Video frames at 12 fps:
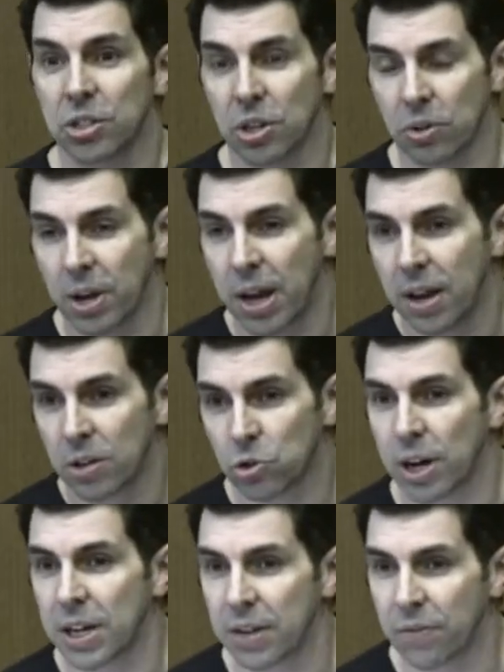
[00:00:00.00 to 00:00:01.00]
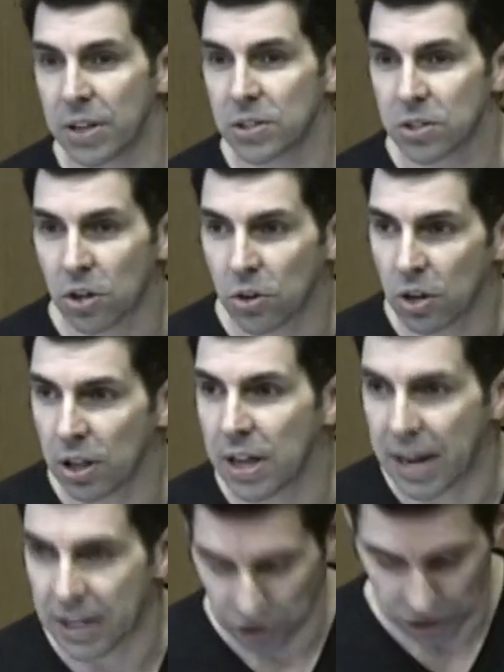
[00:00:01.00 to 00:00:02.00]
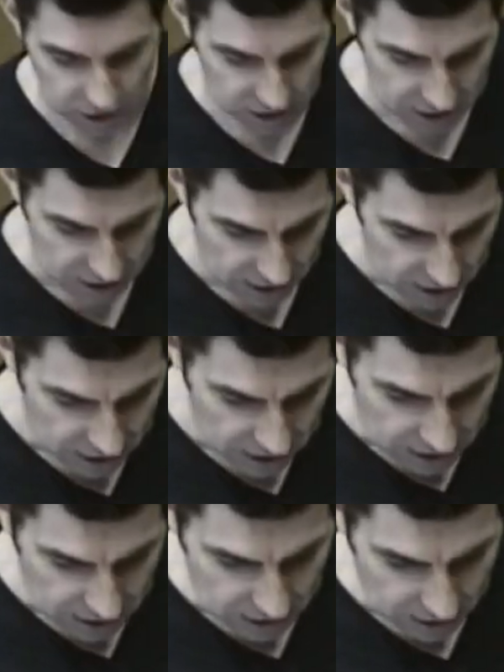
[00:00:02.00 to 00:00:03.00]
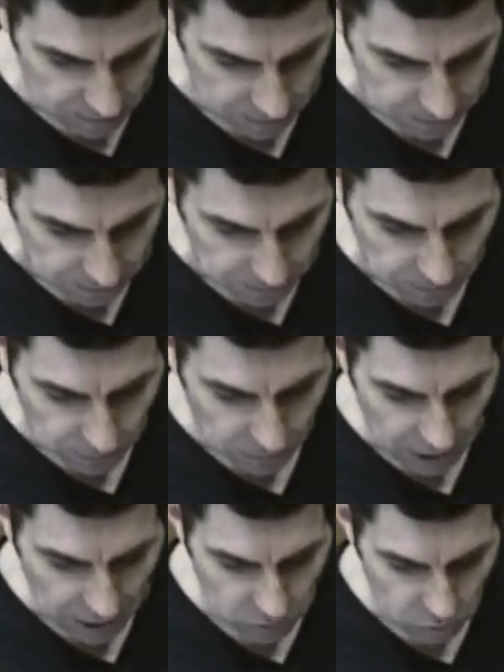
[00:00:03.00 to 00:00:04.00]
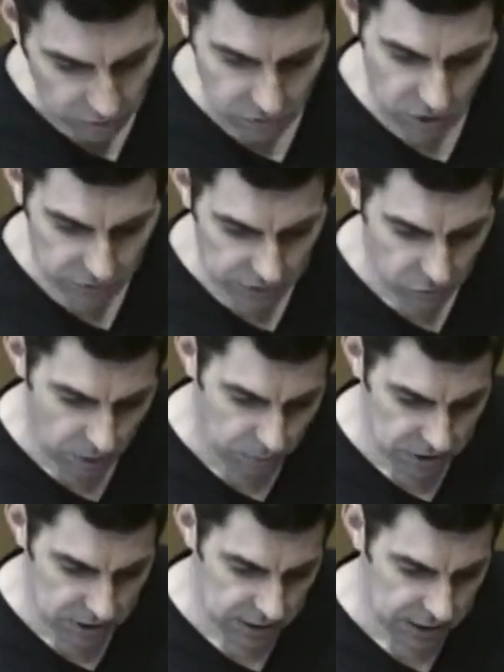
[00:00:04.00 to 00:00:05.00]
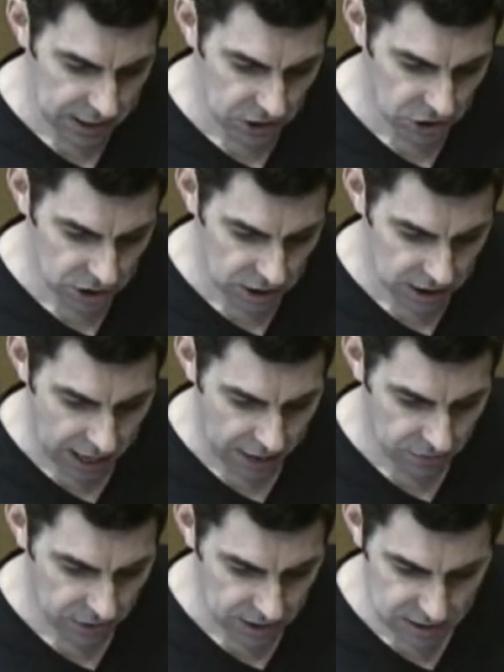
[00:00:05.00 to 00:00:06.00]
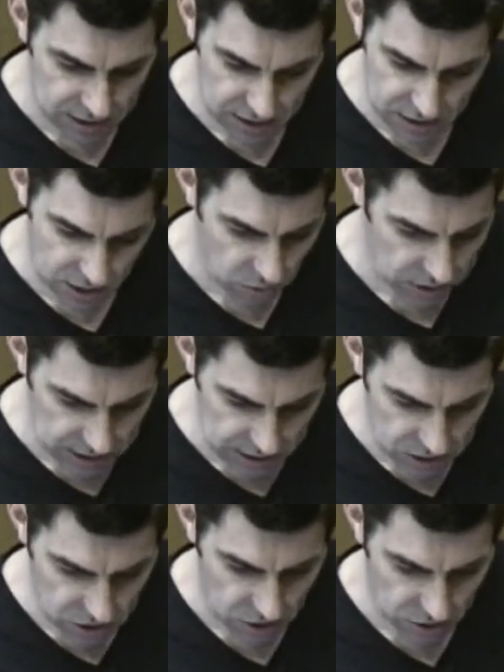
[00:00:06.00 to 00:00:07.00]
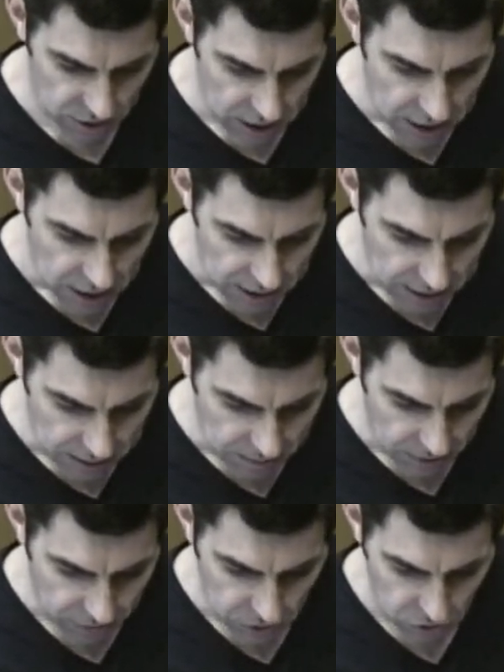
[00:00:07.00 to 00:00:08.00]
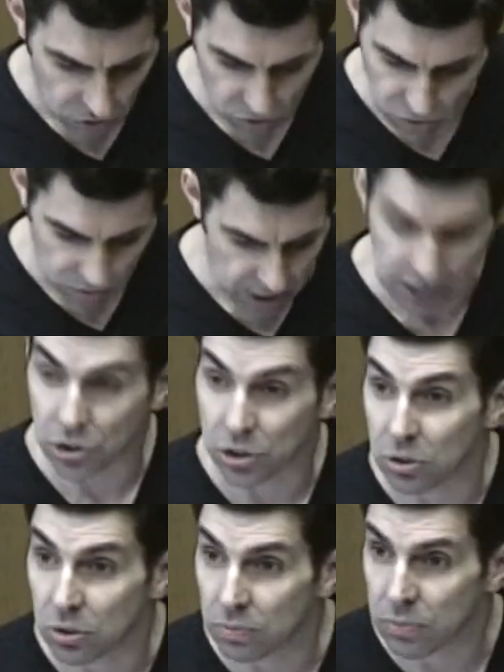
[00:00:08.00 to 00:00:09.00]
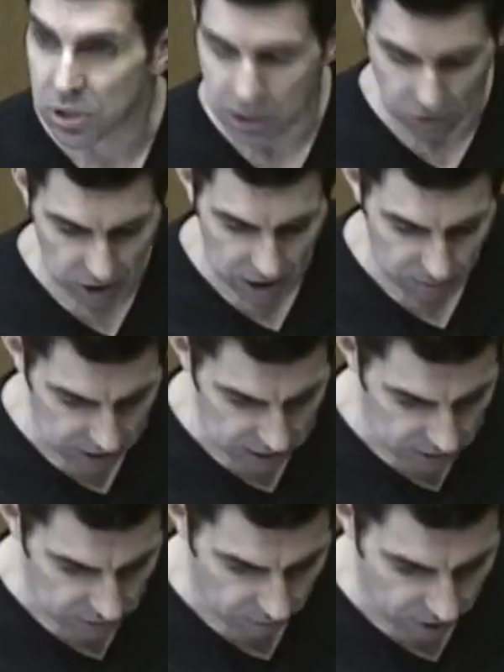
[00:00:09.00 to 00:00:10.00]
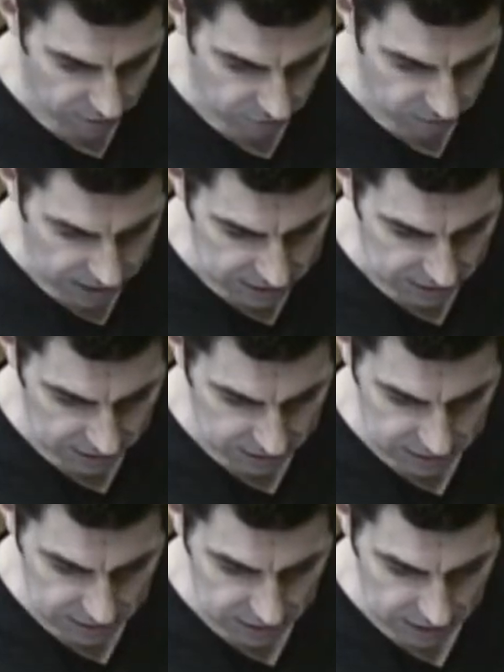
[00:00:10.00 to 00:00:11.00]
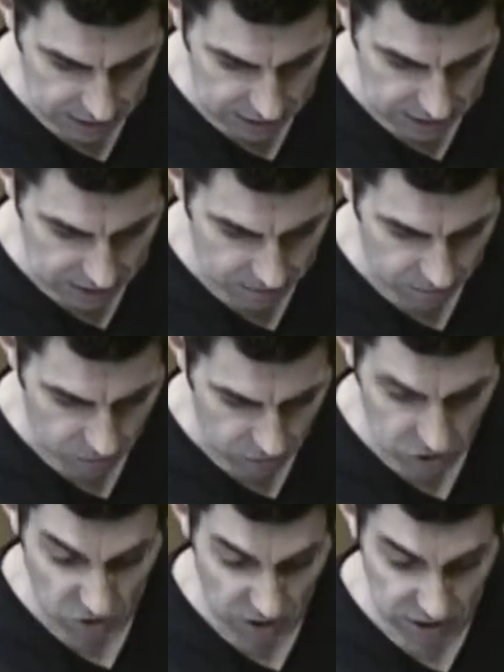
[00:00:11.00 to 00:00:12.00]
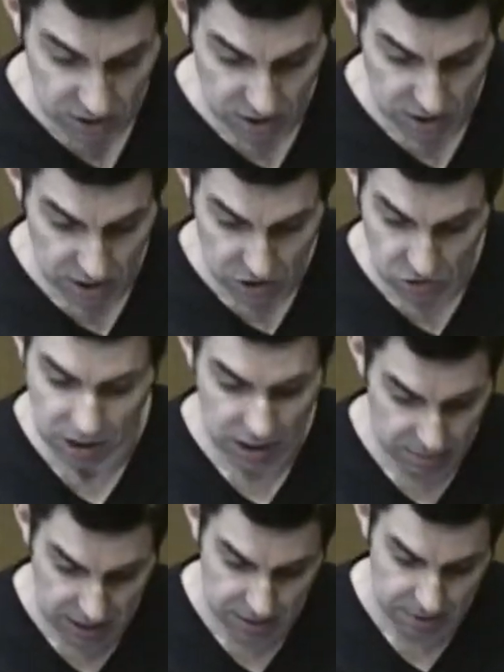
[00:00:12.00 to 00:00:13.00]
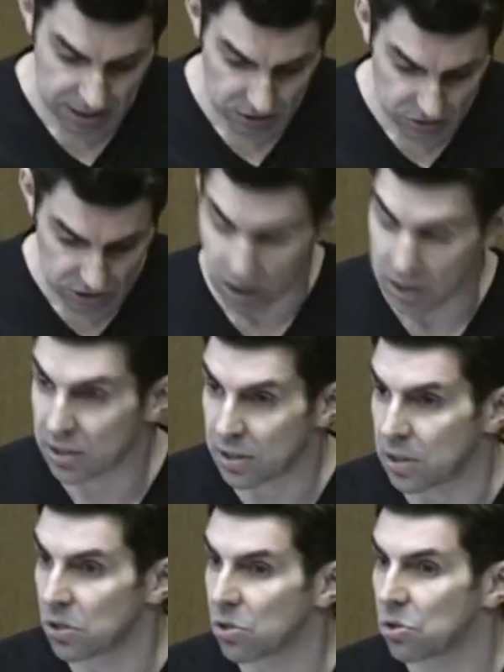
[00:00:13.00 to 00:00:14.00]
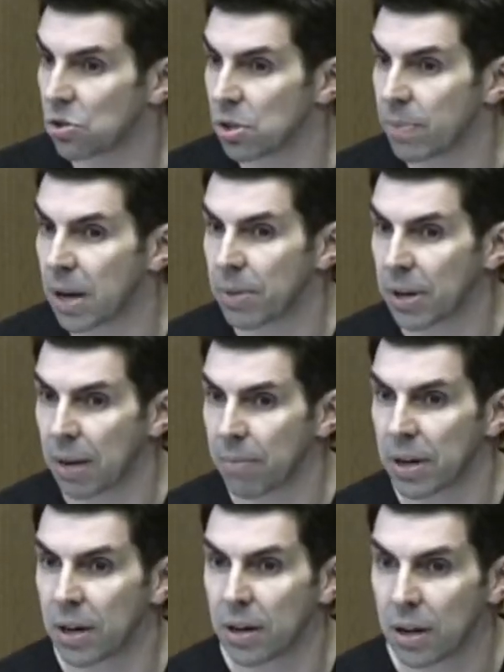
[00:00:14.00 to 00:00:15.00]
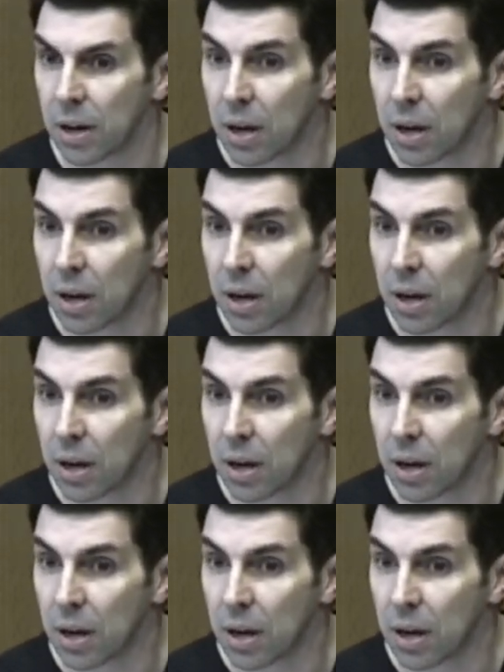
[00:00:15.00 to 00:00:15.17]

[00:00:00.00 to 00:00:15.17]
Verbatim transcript: so training events don't clash. Um, and we're involved in representation and advocacy. So we sit on um, a few national steering committees for bioinformatics. Um, we're talking to the Australian Mathematical Sciences Institute about becoming a,